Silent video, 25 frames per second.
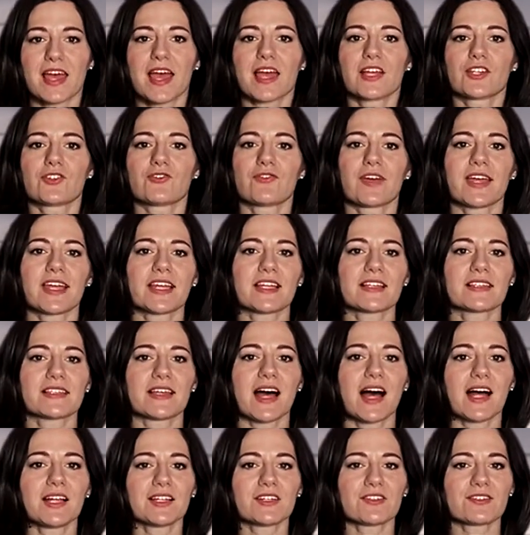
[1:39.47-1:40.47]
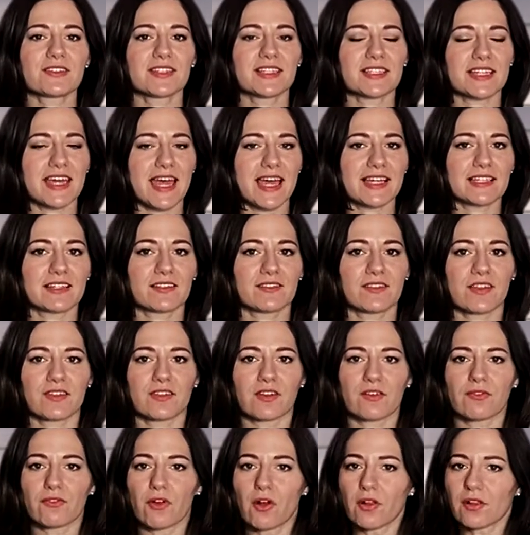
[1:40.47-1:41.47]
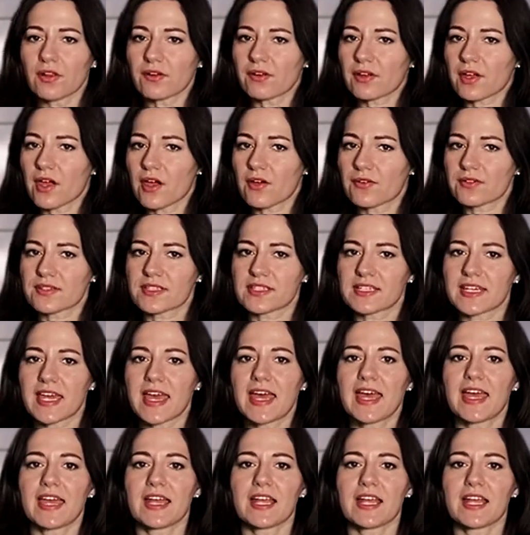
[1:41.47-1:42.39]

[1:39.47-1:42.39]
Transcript: traders understand that the roller coaster